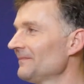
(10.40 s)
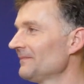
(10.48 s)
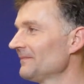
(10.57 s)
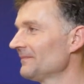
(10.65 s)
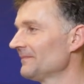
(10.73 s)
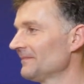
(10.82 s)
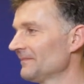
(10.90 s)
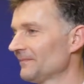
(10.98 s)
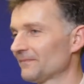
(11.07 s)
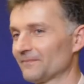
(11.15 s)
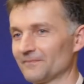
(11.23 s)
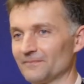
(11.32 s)

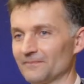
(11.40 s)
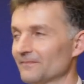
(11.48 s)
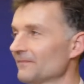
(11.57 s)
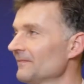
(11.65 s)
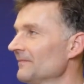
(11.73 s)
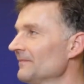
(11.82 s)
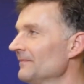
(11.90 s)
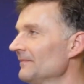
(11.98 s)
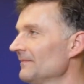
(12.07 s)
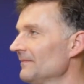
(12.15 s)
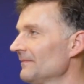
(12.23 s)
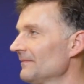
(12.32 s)

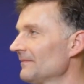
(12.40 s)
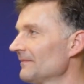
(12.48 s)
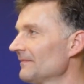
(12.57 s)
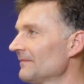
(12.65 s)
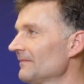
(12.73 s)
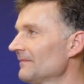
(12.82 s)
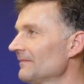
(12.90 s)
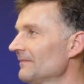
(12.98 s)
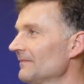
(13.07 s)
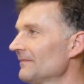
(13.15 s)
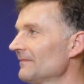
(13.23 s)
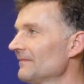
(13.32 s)

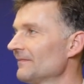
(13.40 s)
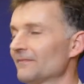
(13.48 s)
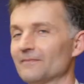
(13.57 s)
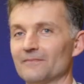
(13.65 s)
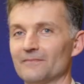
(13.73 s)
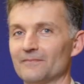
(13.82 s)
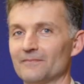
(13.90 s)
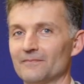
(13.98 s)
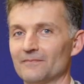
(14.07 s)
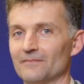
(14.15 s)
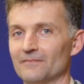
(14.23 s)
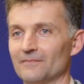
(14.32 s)

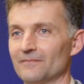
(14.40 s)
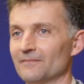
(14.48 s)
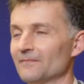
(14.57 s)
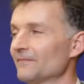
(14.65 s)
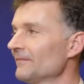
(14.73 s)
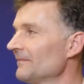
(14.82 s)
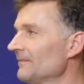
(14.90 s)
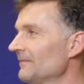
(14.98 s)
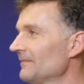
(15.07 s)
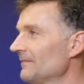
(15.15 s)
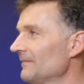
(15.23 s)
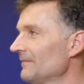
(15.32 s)

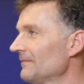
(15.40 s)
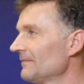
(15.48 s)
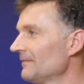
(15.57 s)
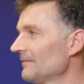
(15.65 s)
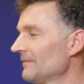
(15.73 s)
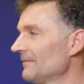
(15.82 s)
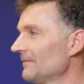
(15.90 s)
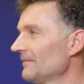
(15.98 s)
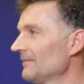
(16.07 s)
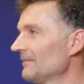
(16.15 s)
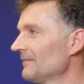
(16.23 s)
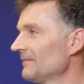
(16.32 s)

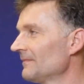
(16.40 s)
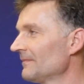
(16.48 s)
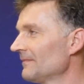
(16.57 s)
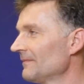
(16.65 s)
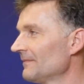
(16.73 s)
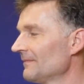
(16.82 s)
The person shown says nothing.